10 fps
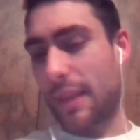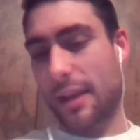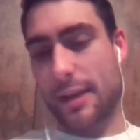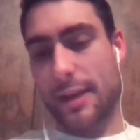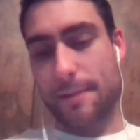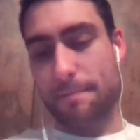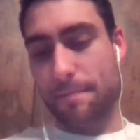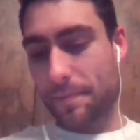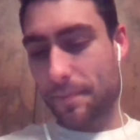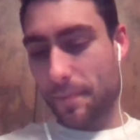Um,
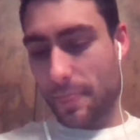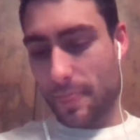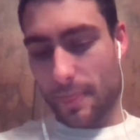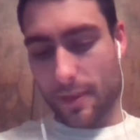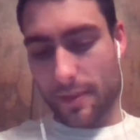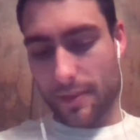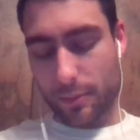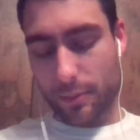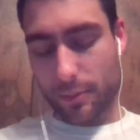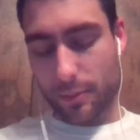
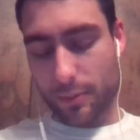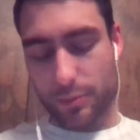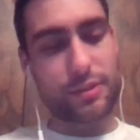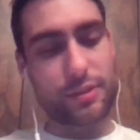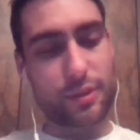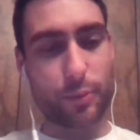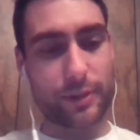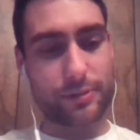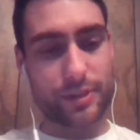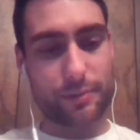there
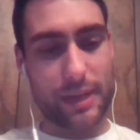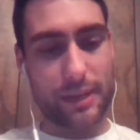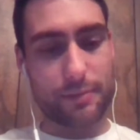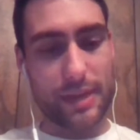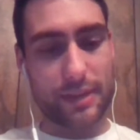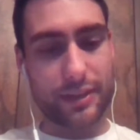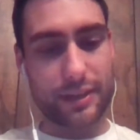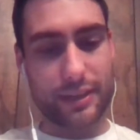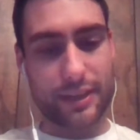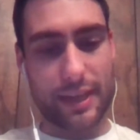there's a point I was going to make about it.